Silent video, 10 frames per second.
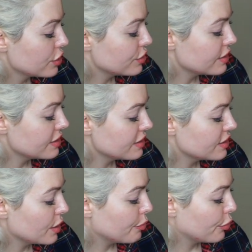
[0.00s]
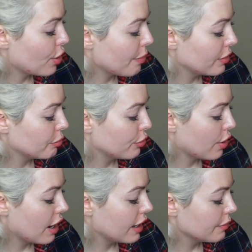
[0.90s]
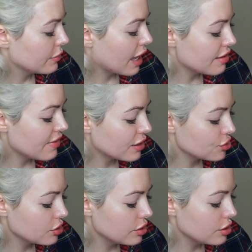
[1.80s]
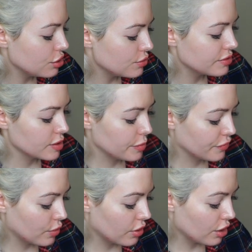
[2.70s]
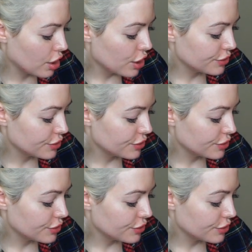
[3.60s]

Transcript: So this is the Prep and Prime. I've actually used this before.